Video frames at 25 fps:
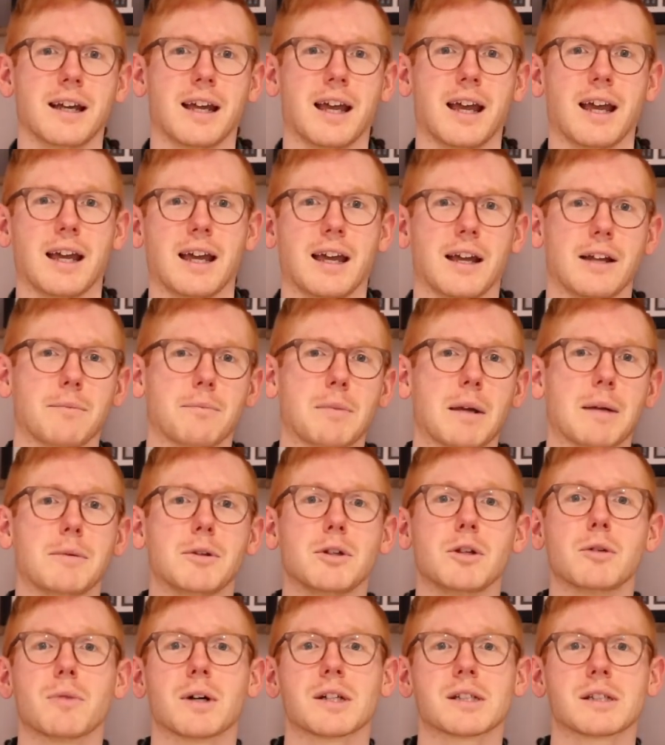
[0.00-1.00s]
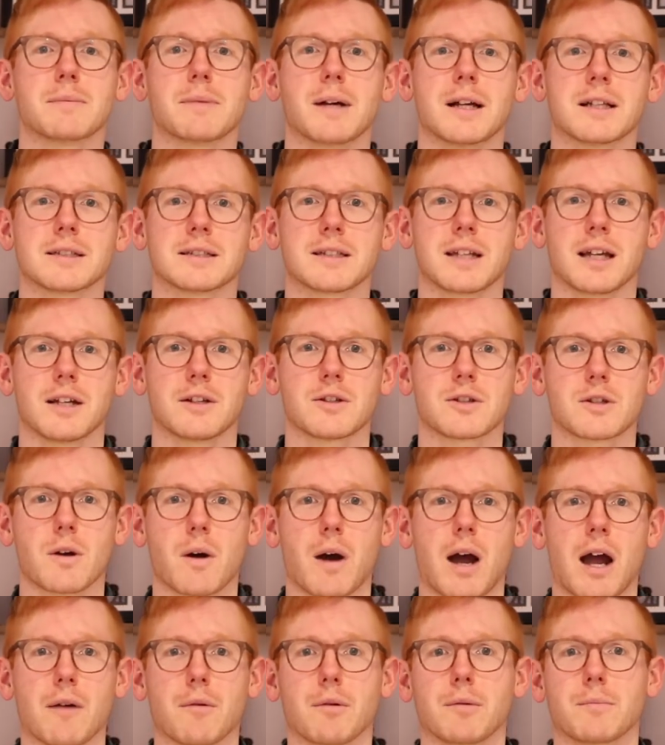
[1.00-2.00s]
and maybe you went to Penn State, so
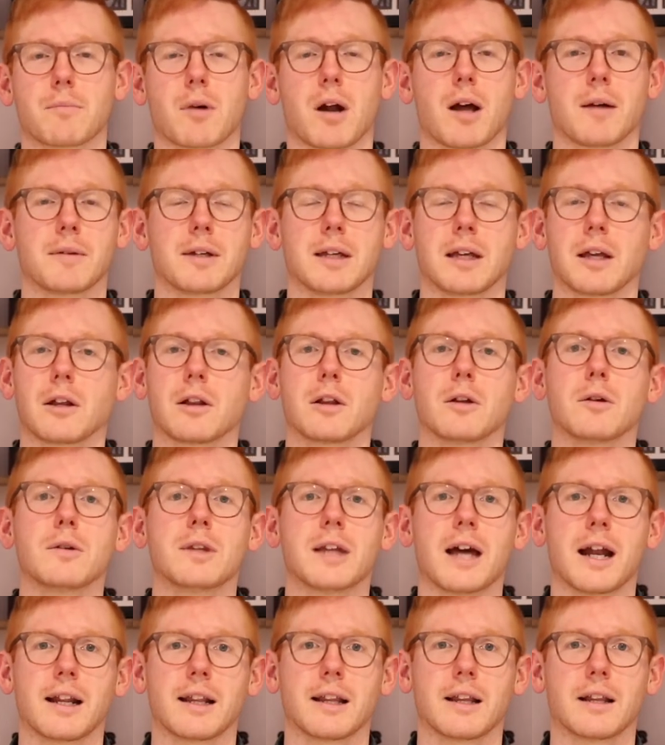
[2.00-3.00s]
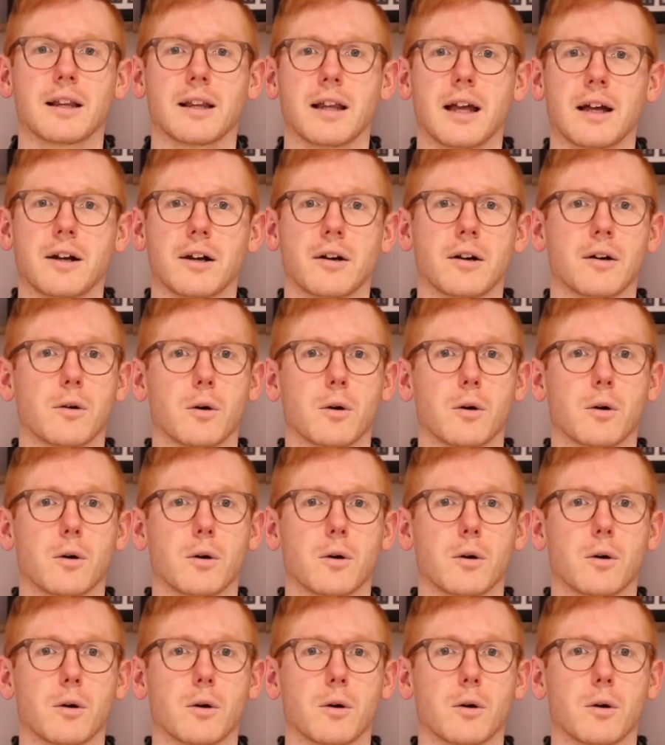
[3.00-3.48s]
I would probably include that in the letter.